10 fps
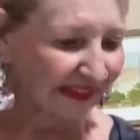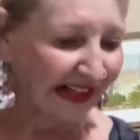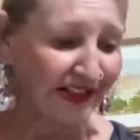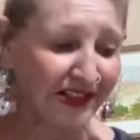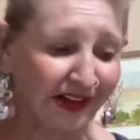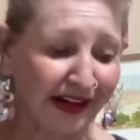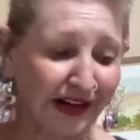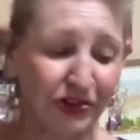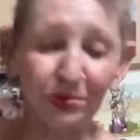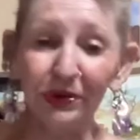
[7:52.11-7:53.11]

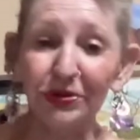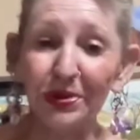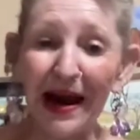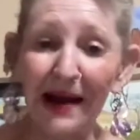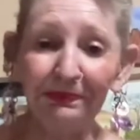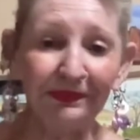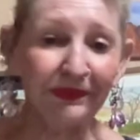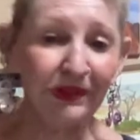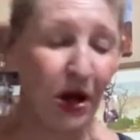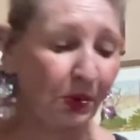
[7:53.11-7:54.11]
intellectual trap,
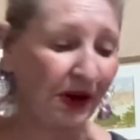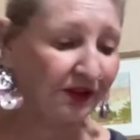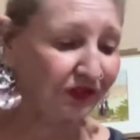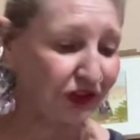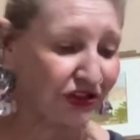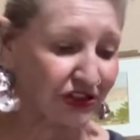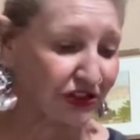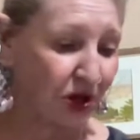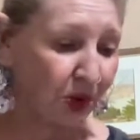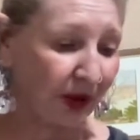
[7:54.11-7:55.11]
knowing versus
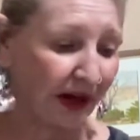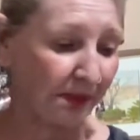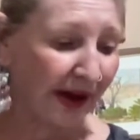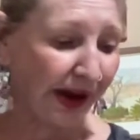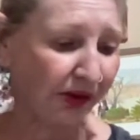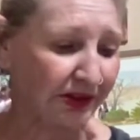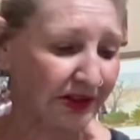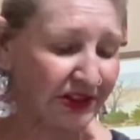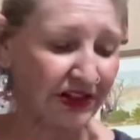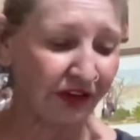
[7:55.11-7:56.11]
knowing about,
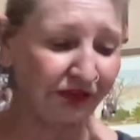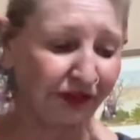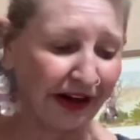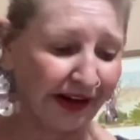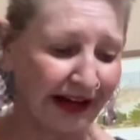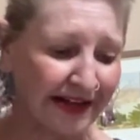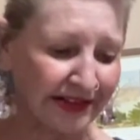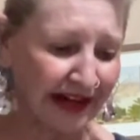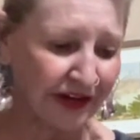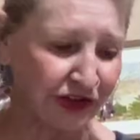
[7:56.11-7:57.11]
self
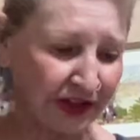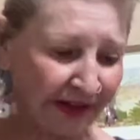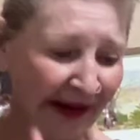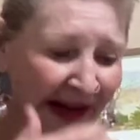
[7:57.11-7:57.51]
realization.